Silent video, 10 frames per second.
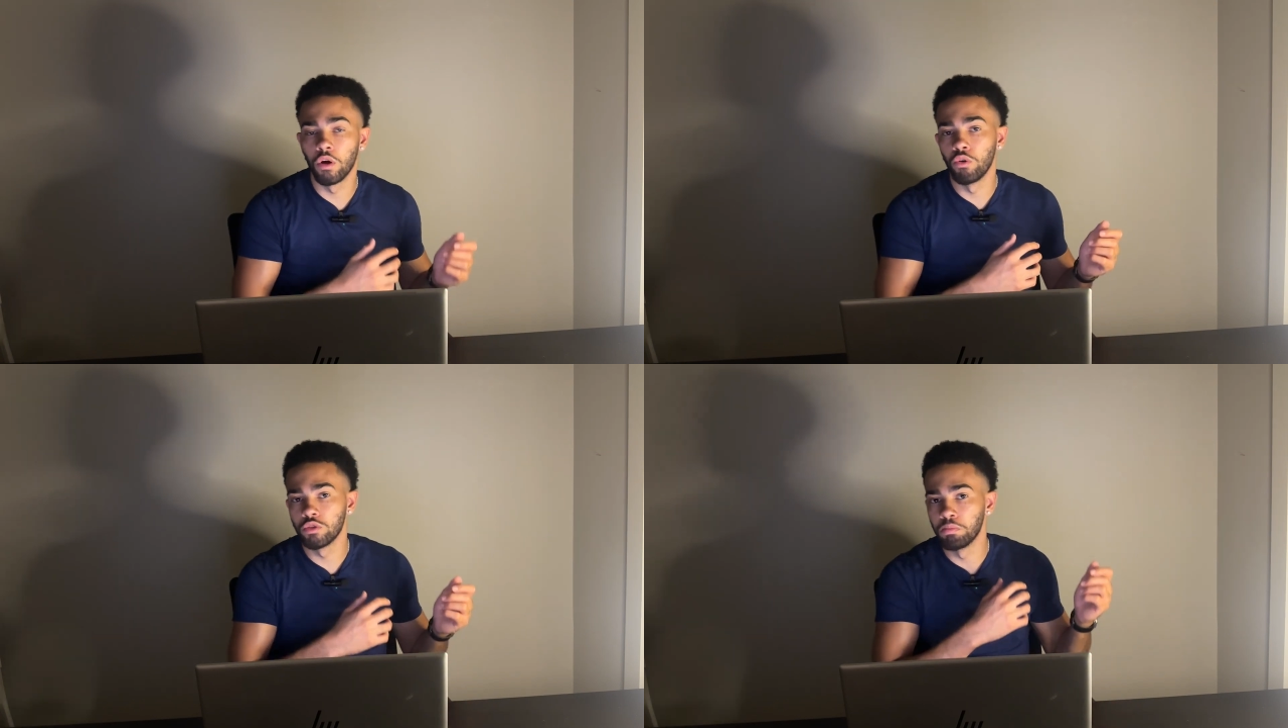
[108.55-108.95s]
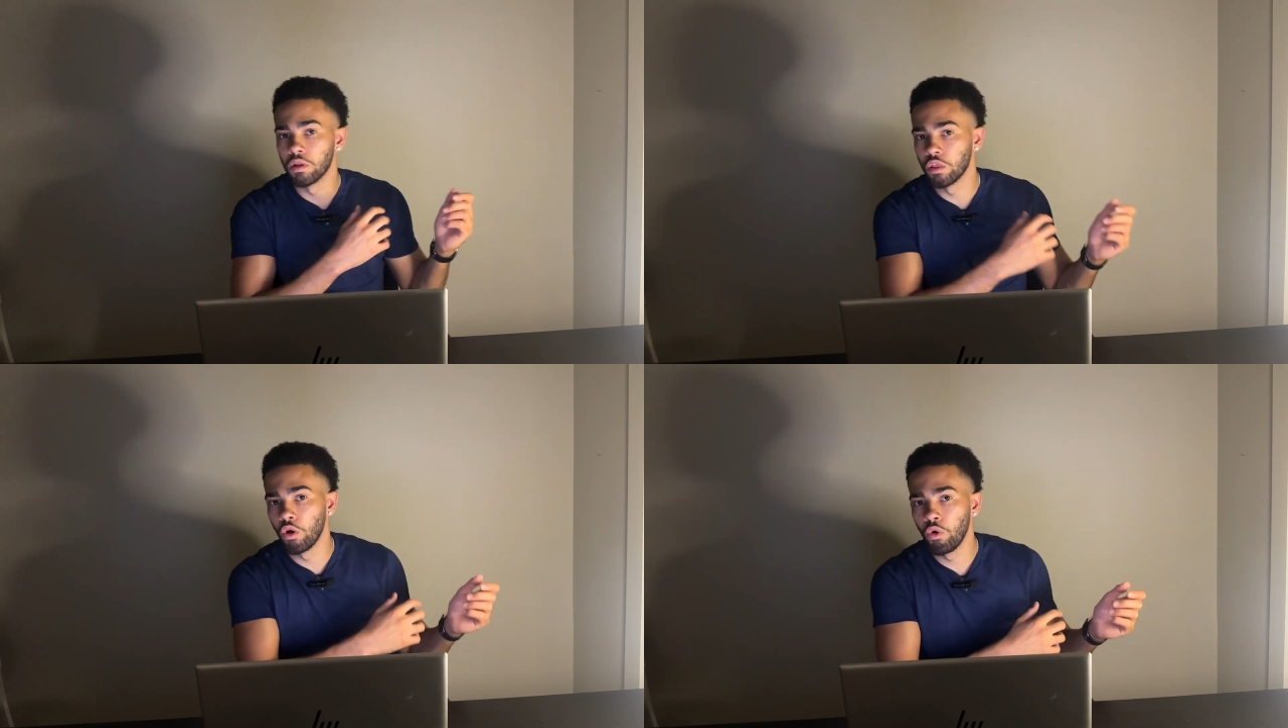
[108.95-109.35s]
goes
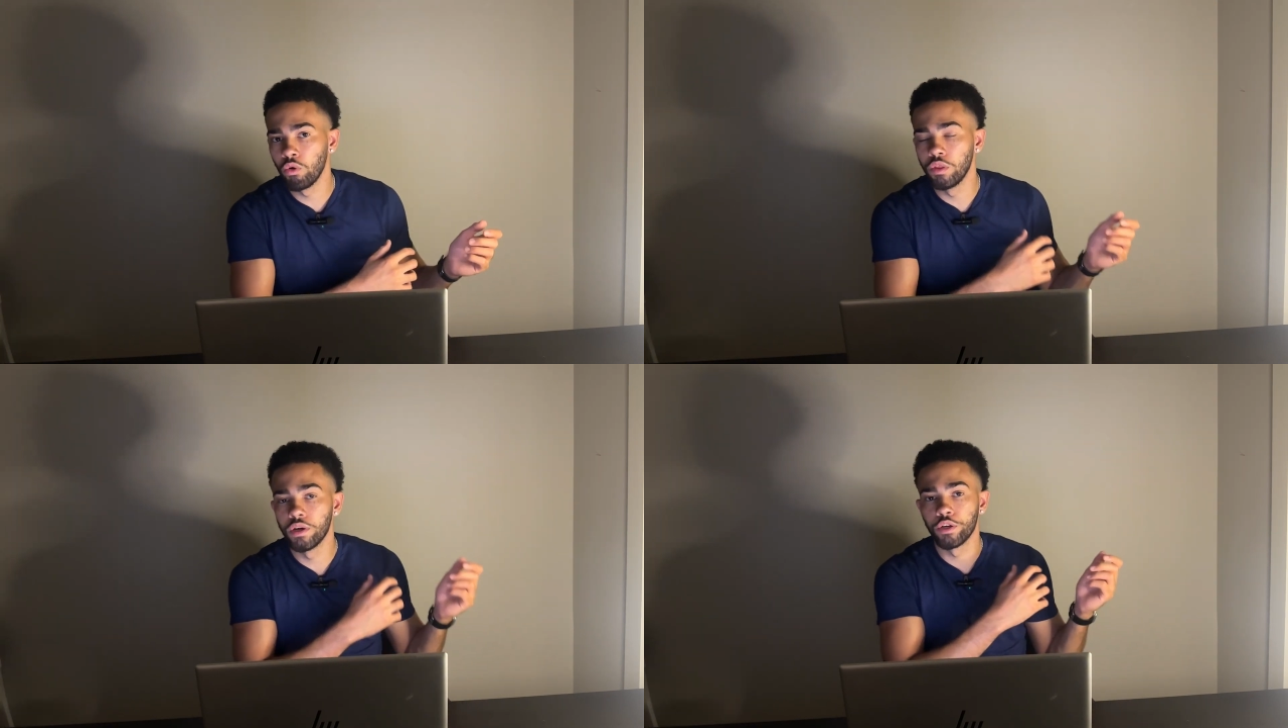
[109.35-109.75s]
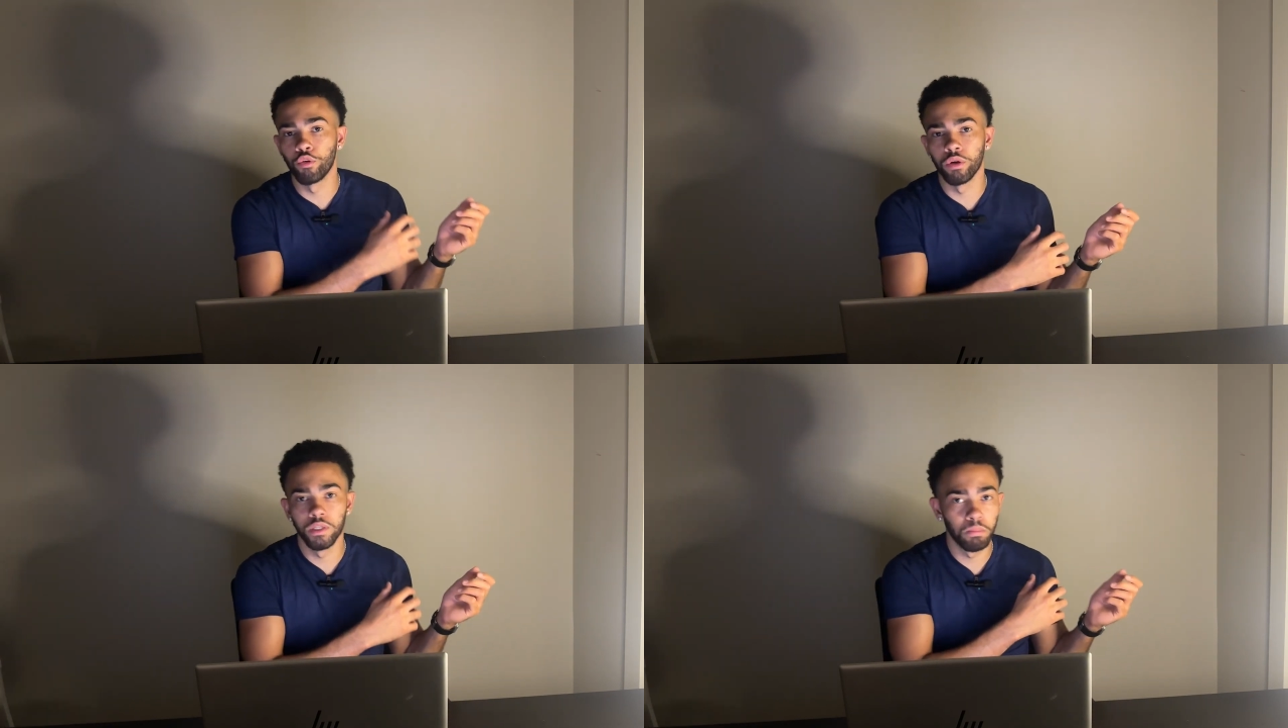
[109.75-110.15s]
below the
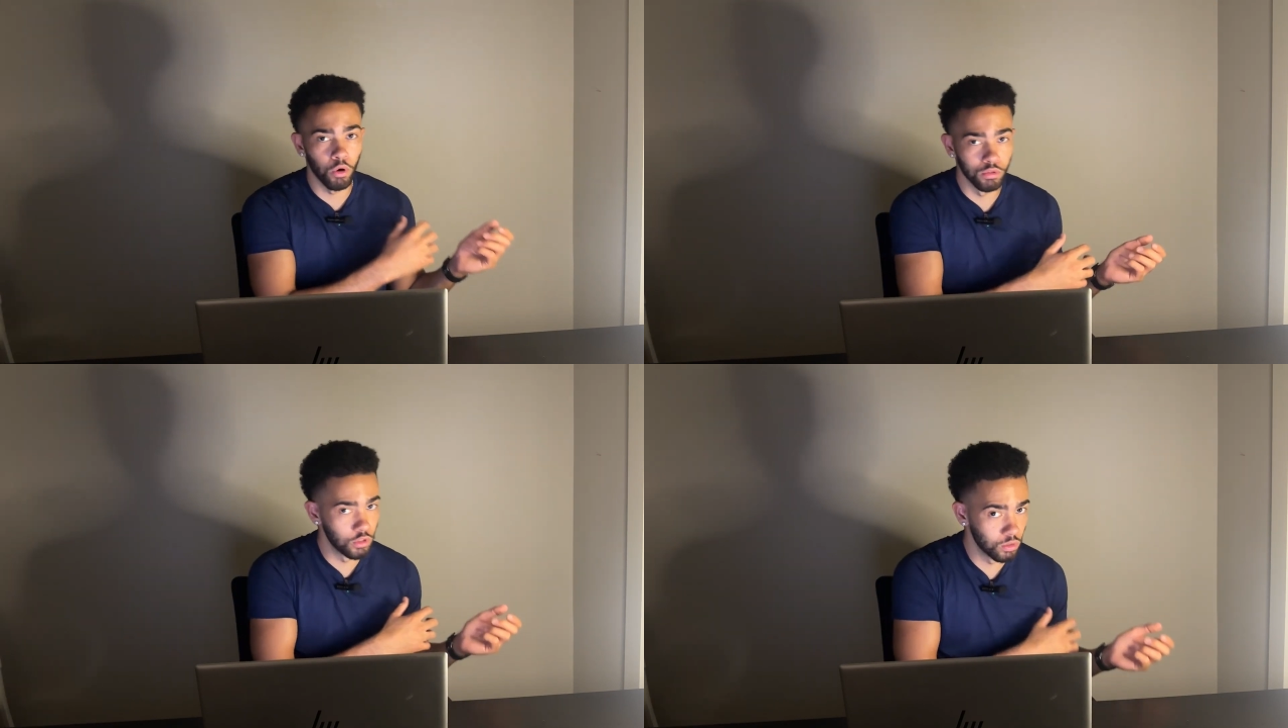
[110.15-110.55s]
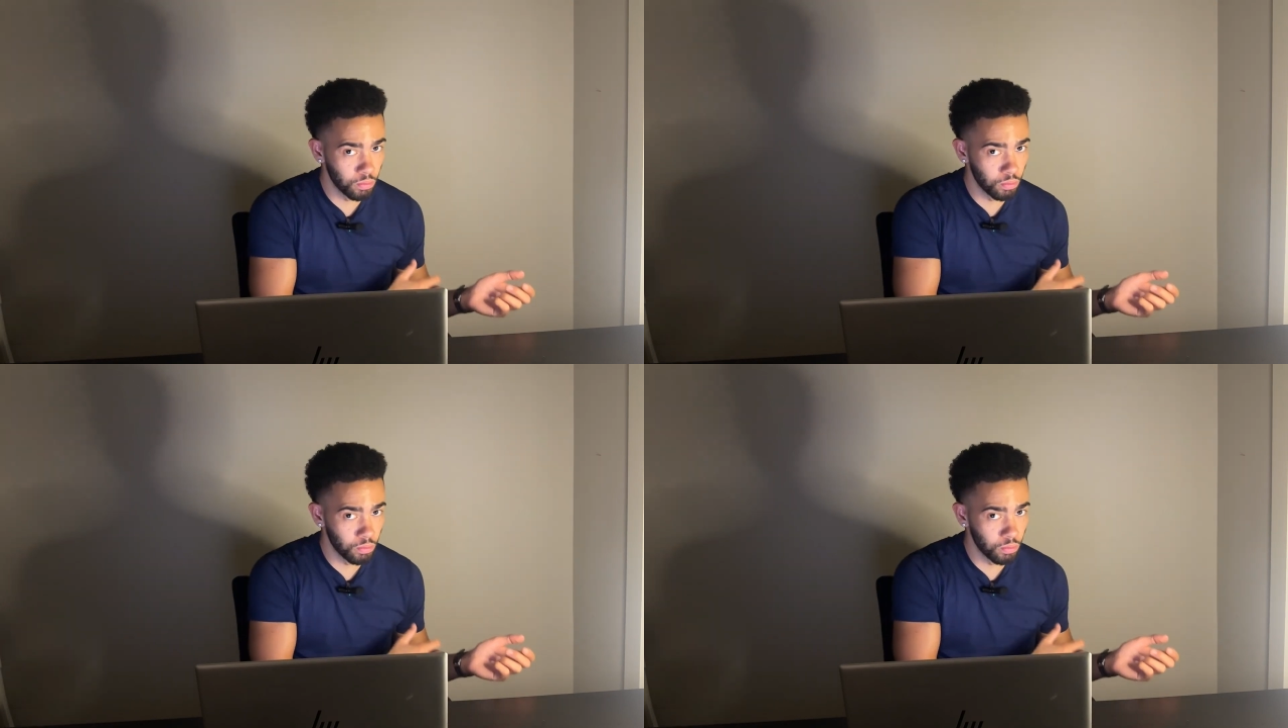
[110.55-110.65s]
agreed purchase